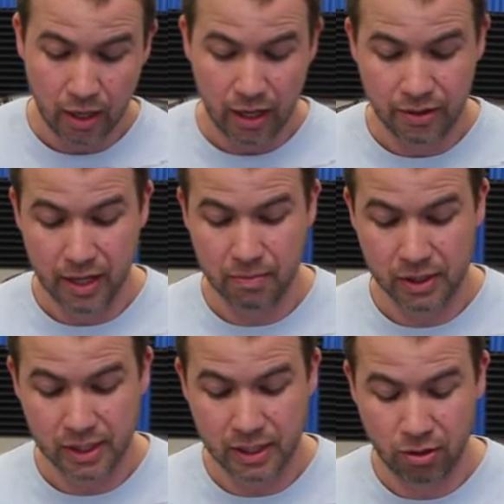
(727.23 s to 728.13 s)
And then
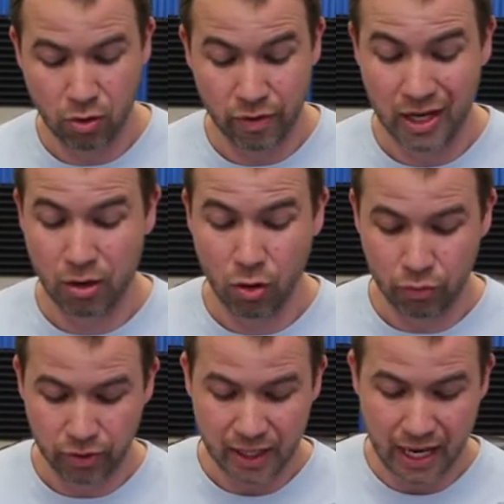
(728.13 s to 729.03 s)
Musketeer over here.
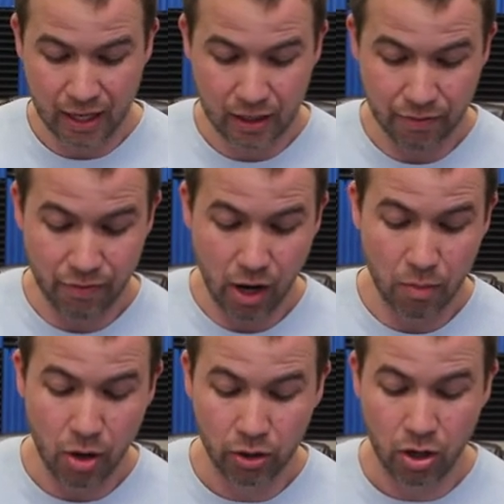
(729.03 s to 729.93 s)
Hopefully he can't get the
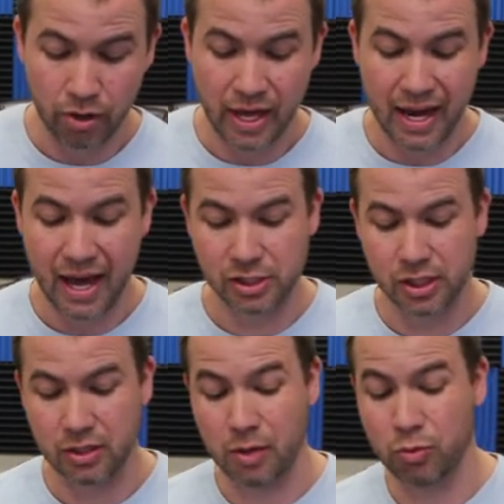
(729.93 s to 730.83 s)
fireball and all that
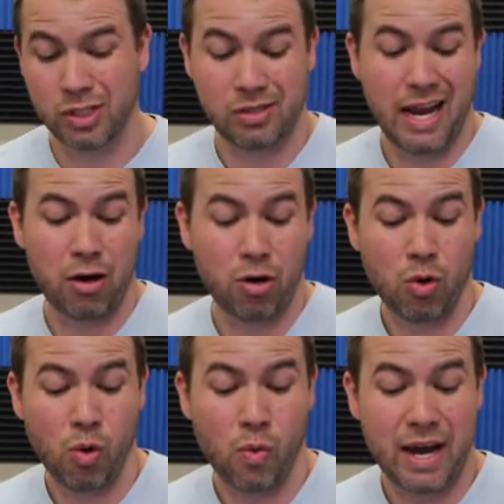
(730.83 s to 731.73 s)
action. And then we'll just
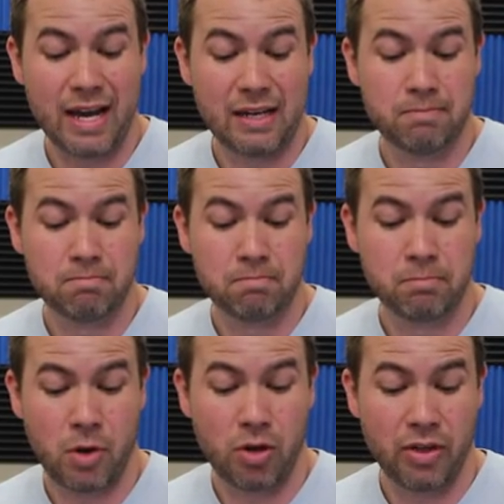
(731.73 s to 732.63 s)
arrow away
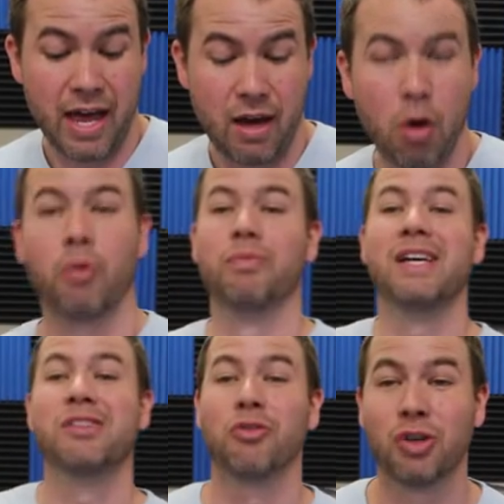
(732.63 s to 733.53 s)
all that. Oh,
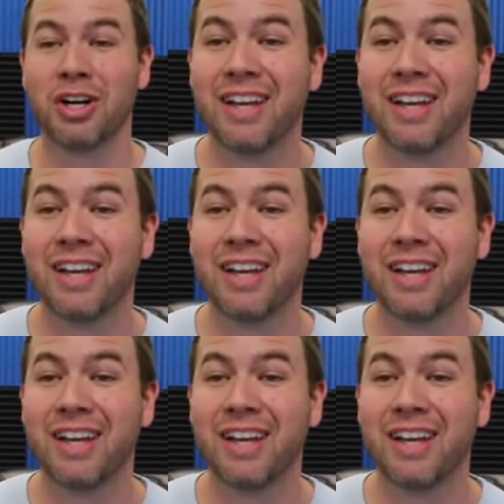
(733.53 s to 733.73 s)
it's over.